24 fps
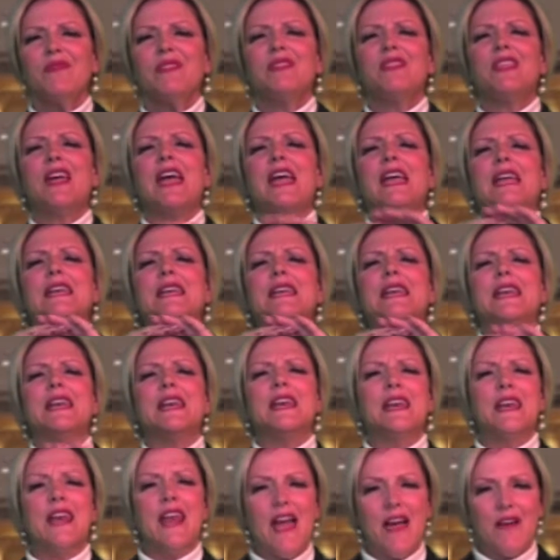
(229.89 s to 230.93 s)
they
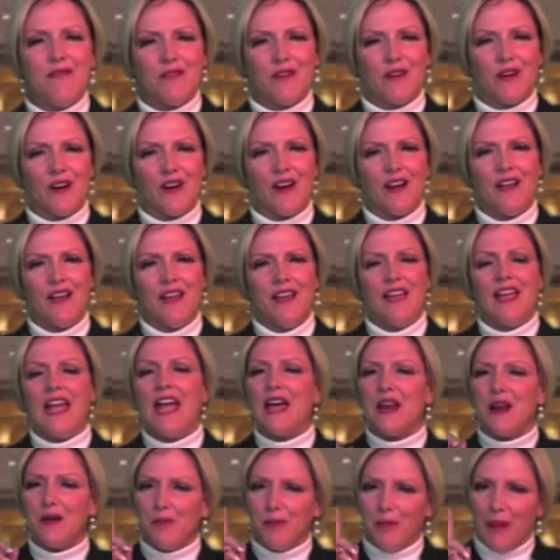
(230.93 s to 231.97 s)
never
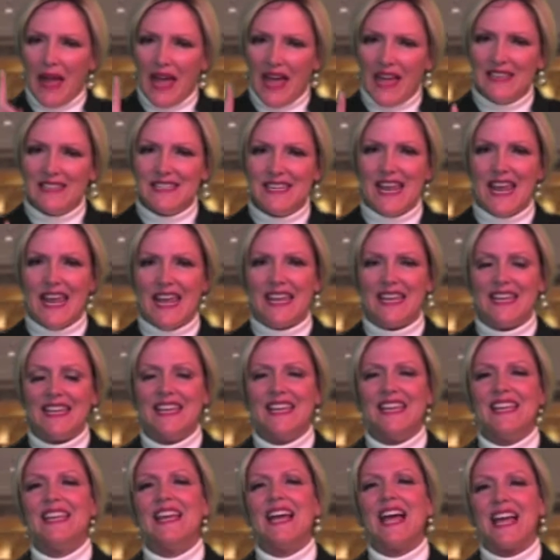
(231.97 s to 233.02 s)
had a bad day
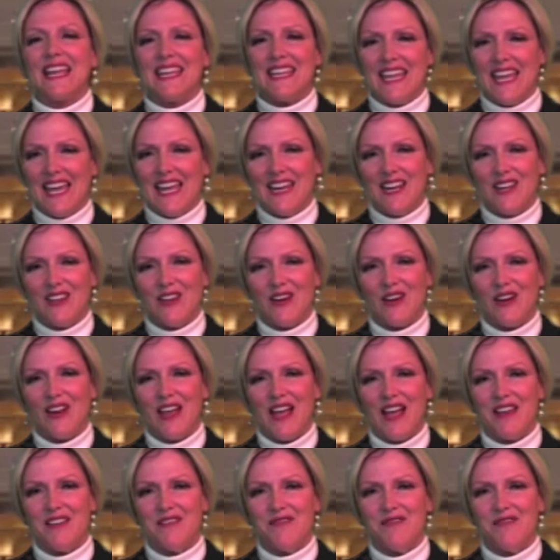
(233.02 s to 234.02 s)
again in their life.